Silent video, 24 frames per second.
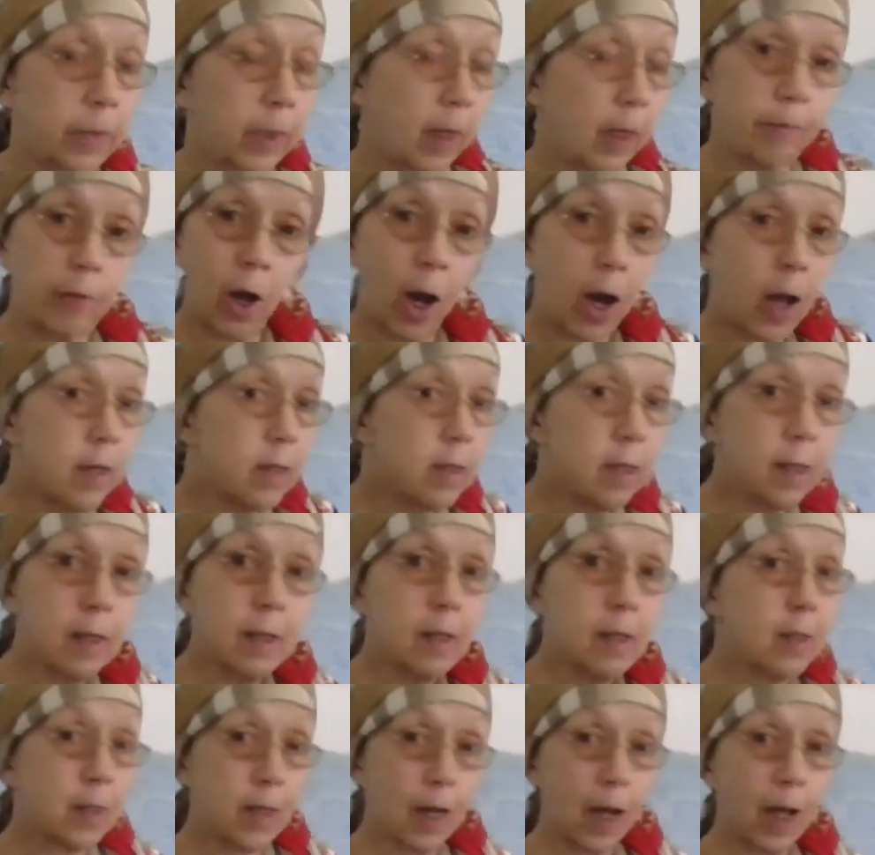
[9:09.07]
If God
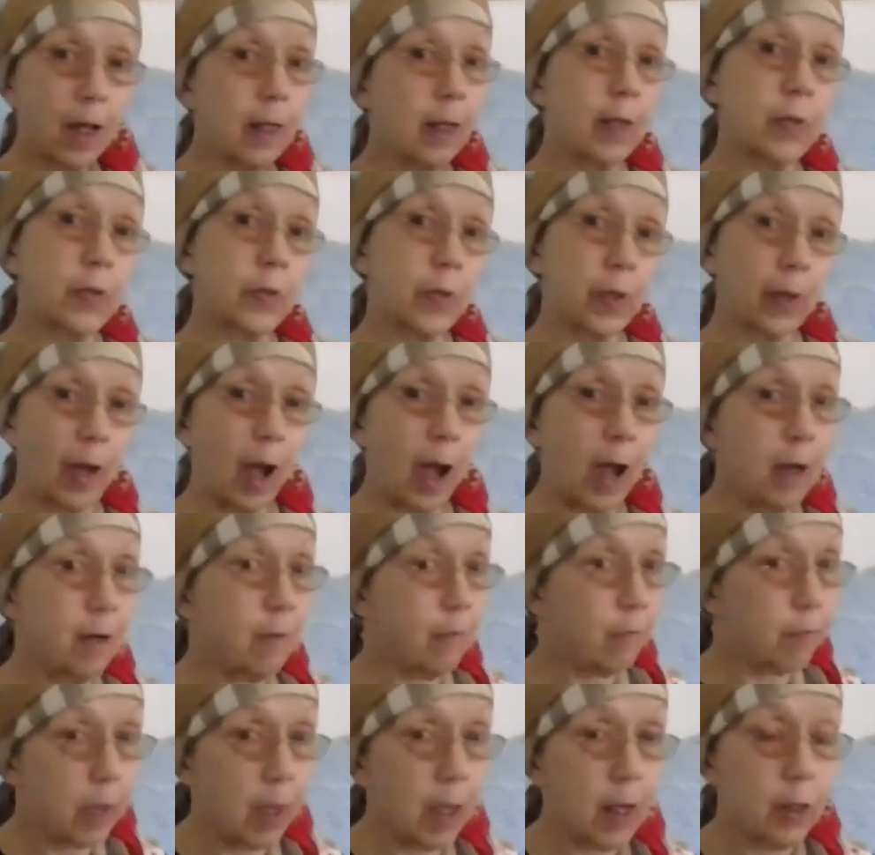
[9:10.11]
didn't tell us the kind
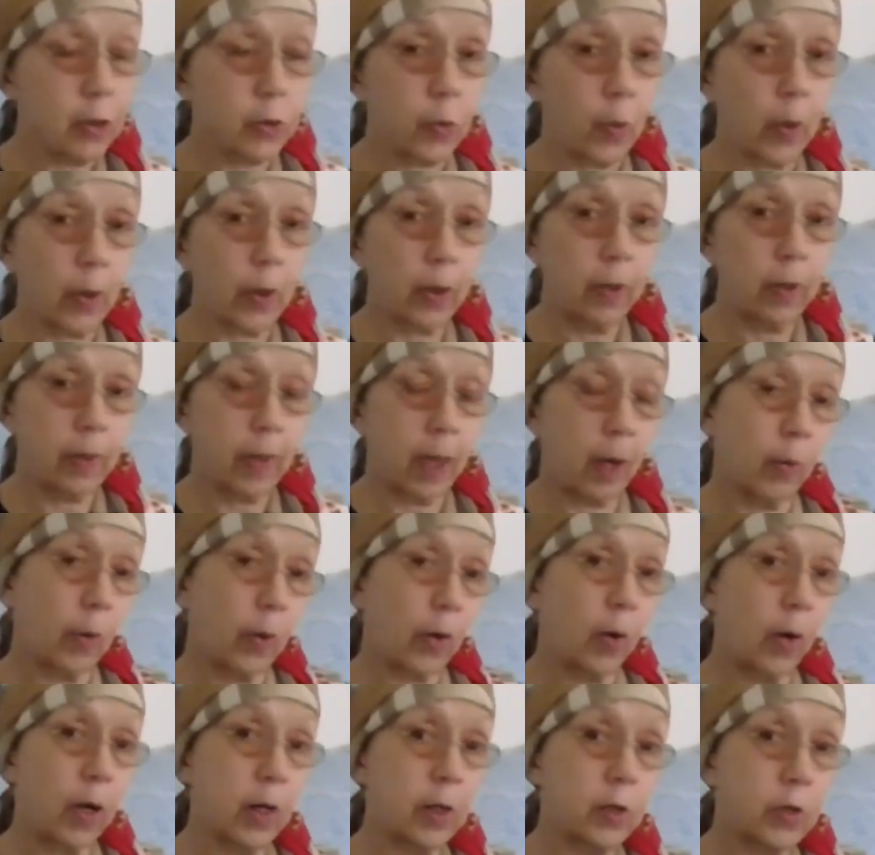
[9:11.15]
of things that were
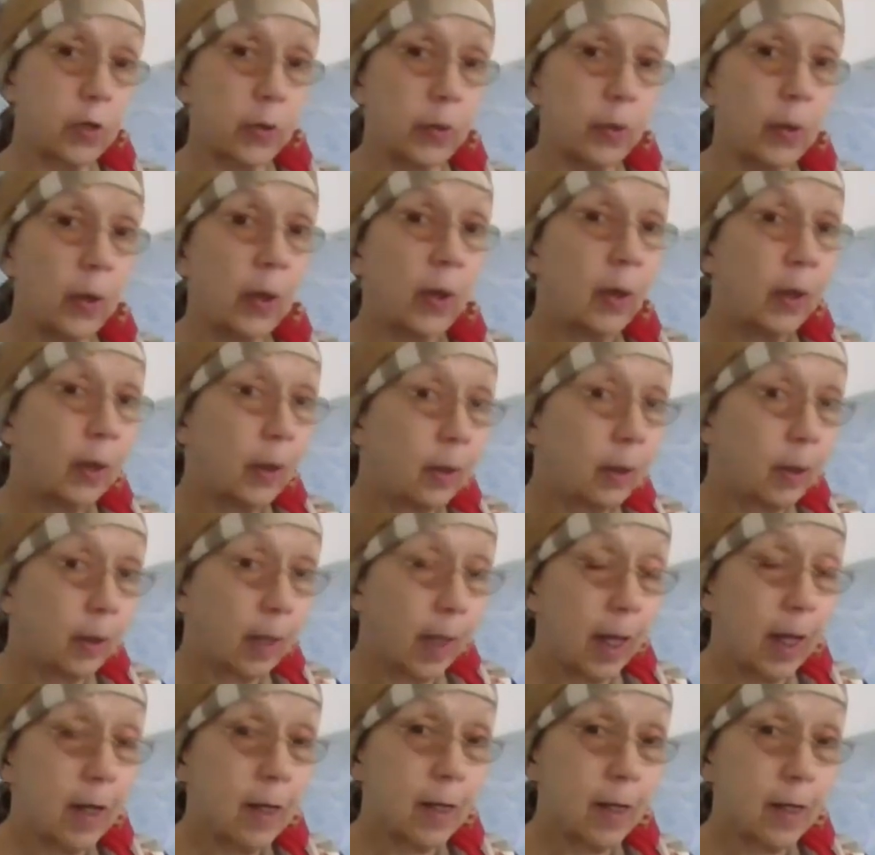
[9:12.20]
going to
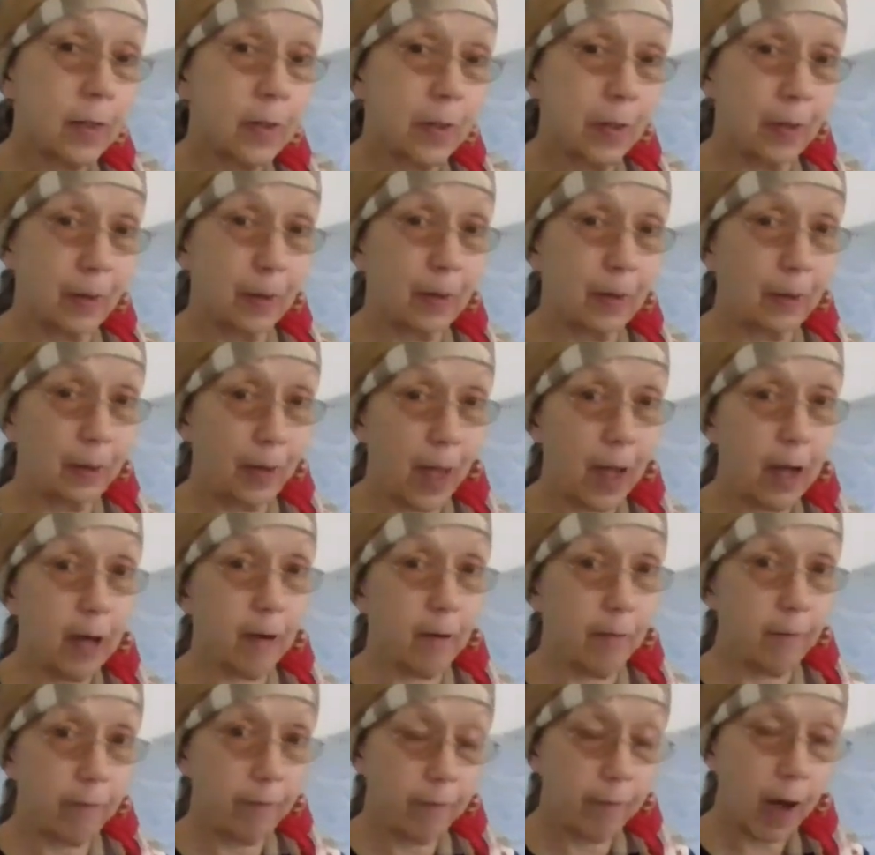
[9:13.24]
land us in the lake
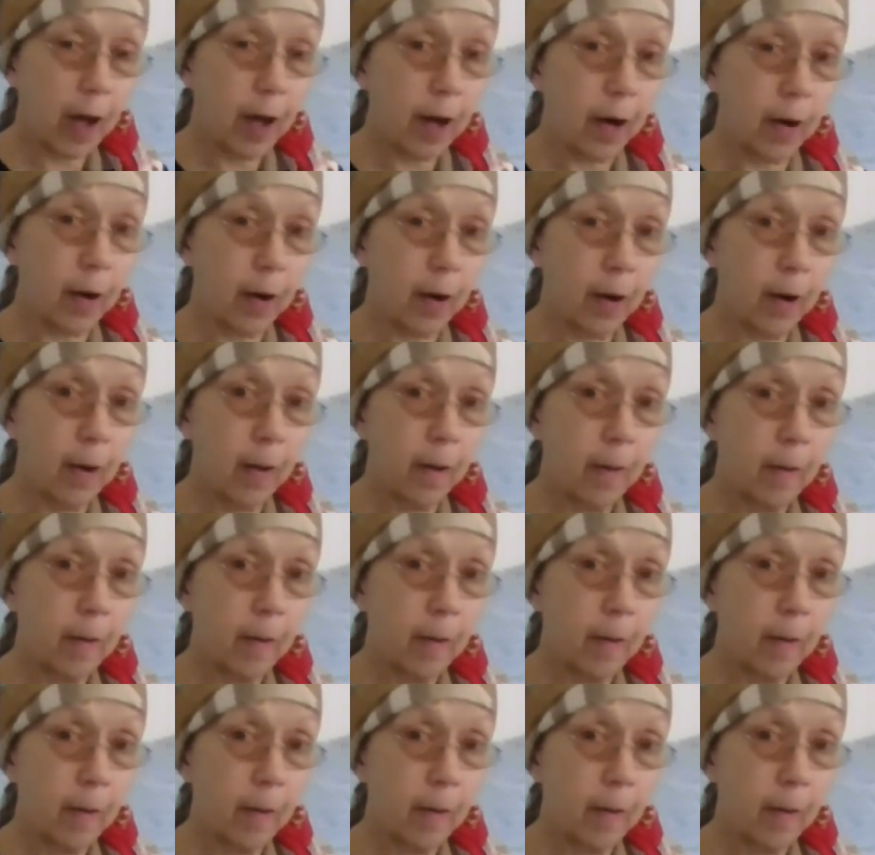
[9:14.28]
of fire,